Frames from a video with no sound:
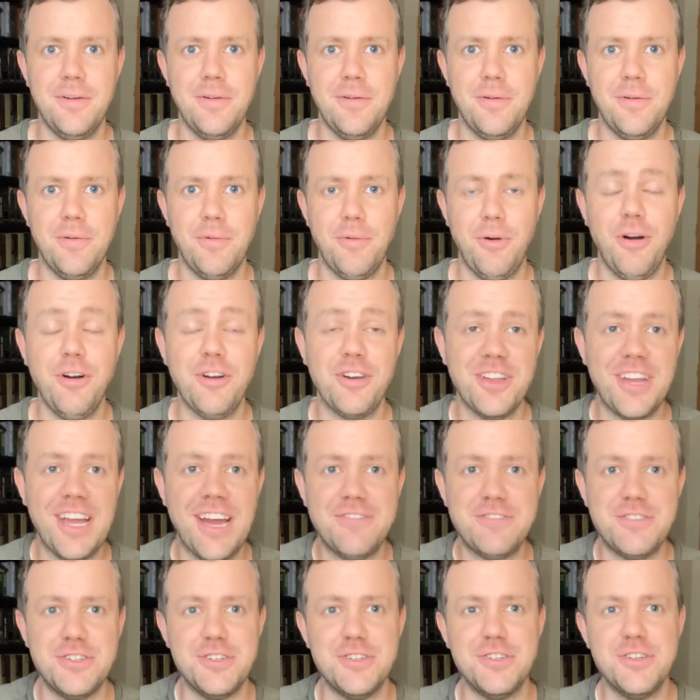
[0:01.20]
Well, good
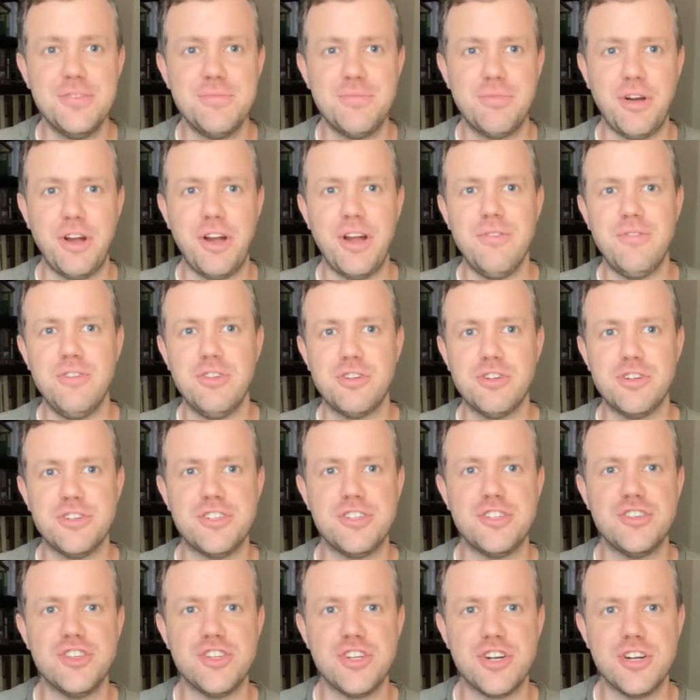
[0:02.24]
afternoon, Prairie View
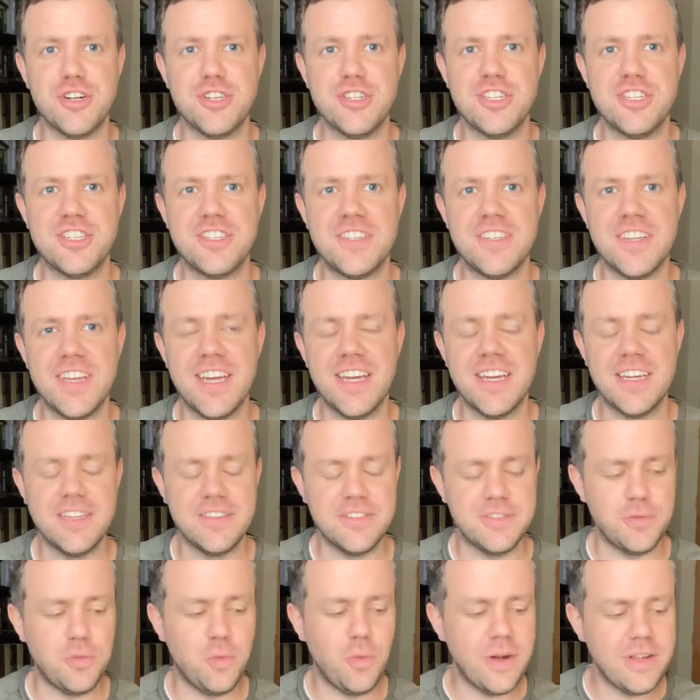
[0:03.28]
Christian Church. Today
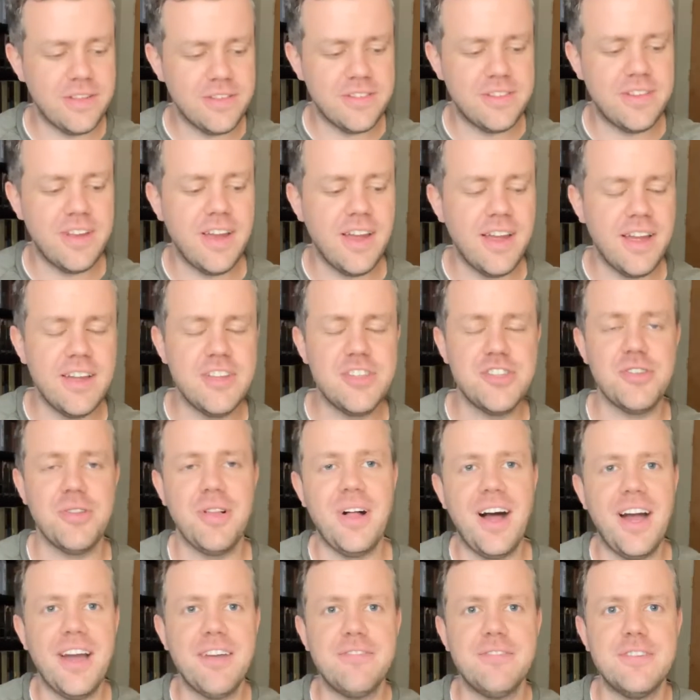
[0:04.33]
is Wednesday,
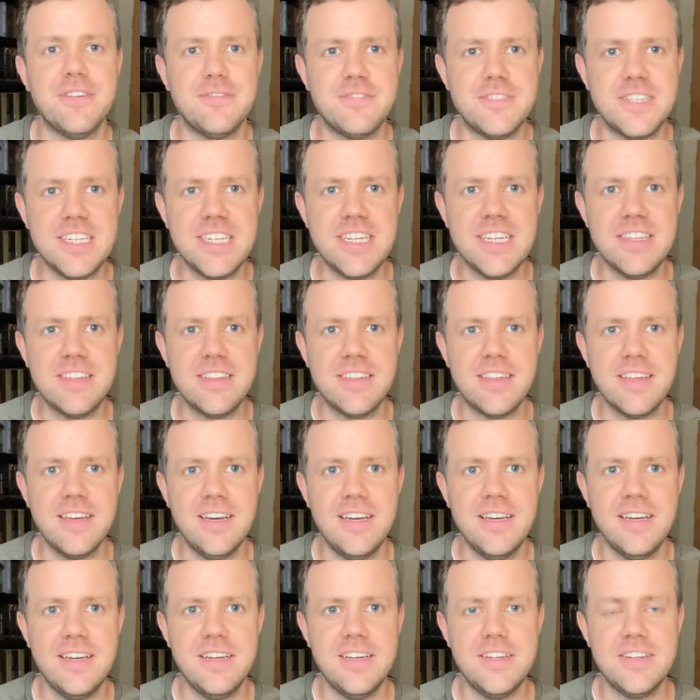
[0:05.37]
July 15th,
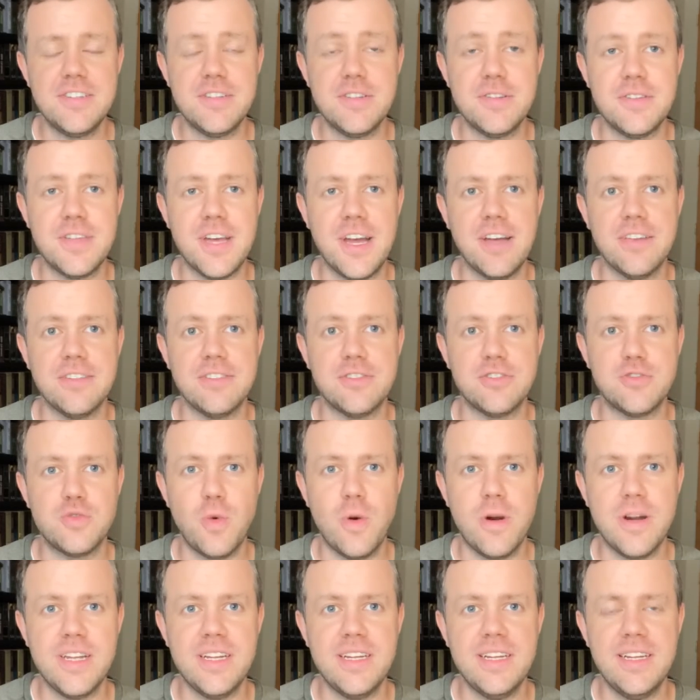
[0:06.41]

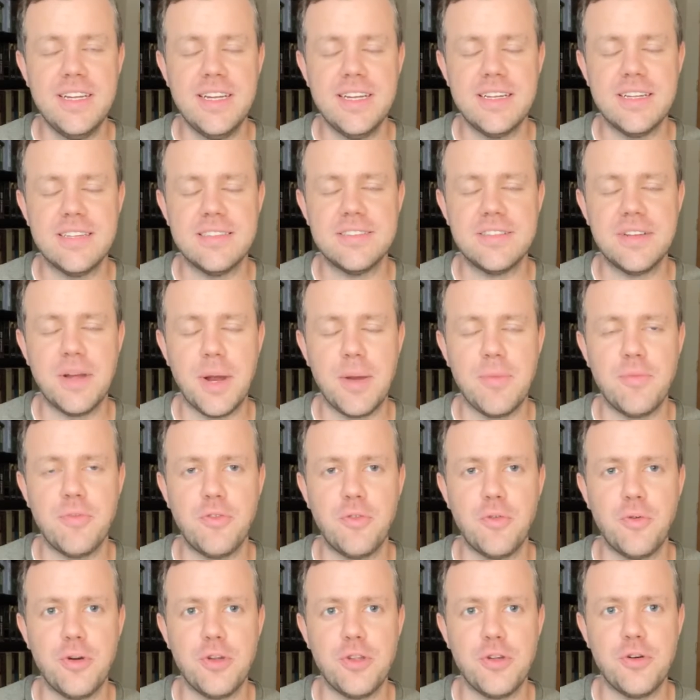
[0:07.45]
2020, and it's time
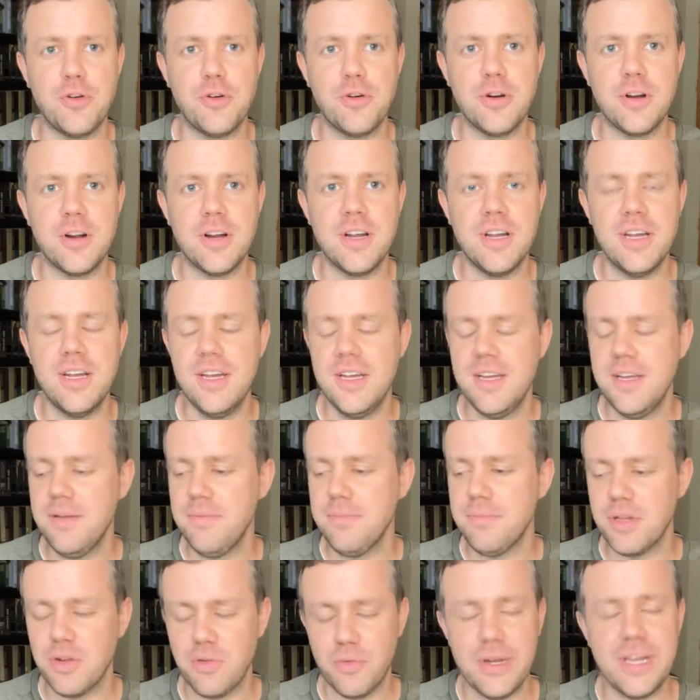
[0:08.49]
for your
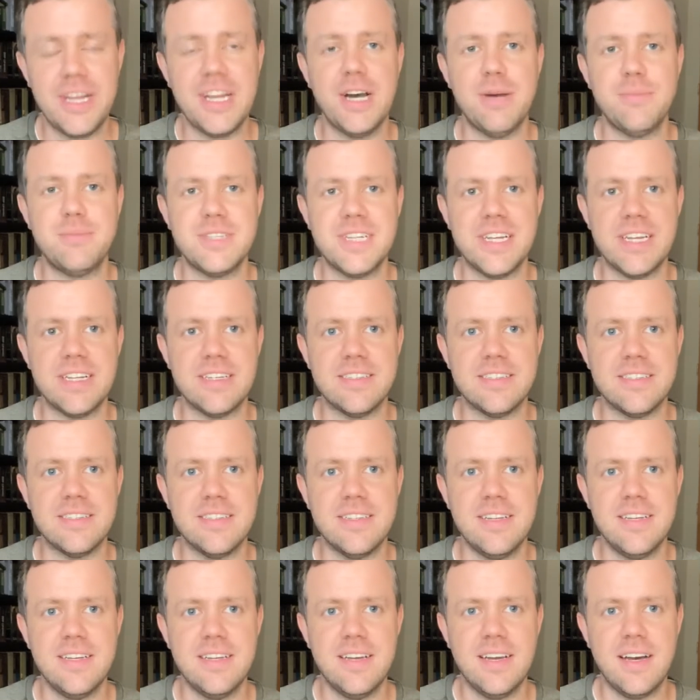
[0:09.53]
midweek update.
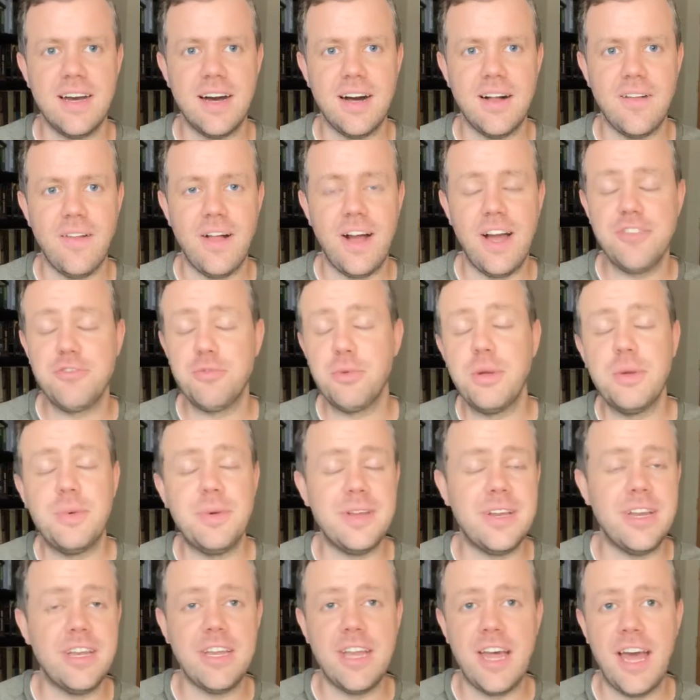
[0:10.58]
Last week we
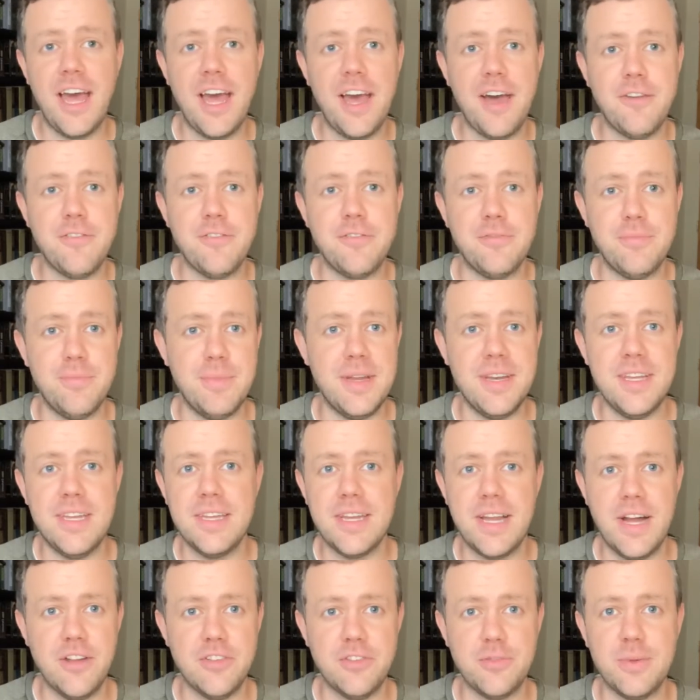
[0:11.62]
didn't have many
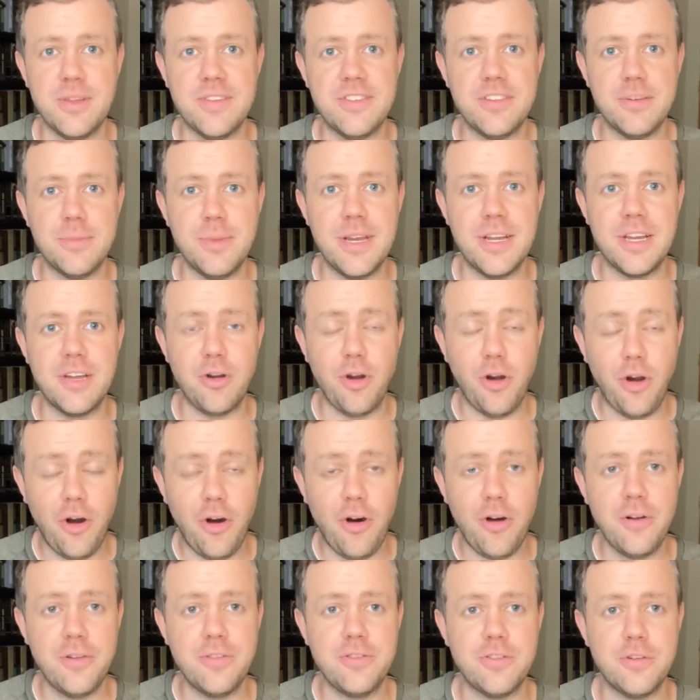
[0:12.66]
announcements to make at
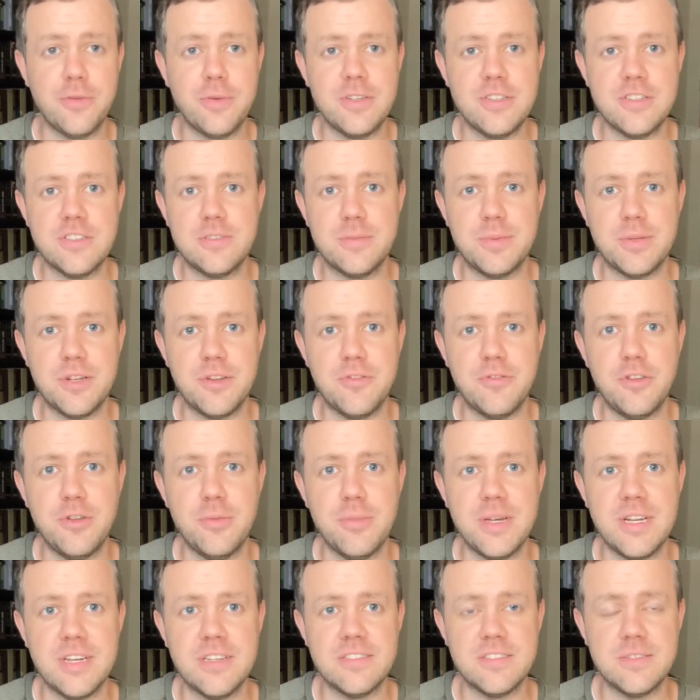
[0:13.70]
all, so we just spent a few
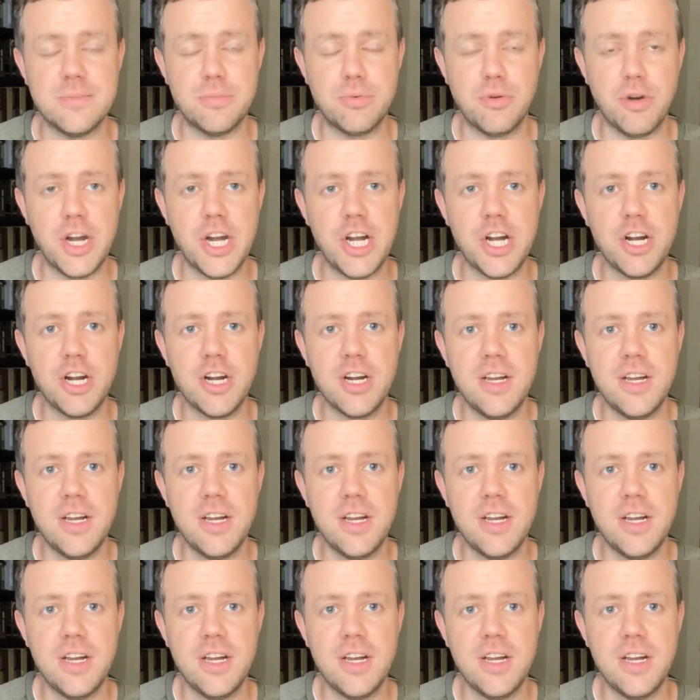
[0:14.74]
minutes in prayer.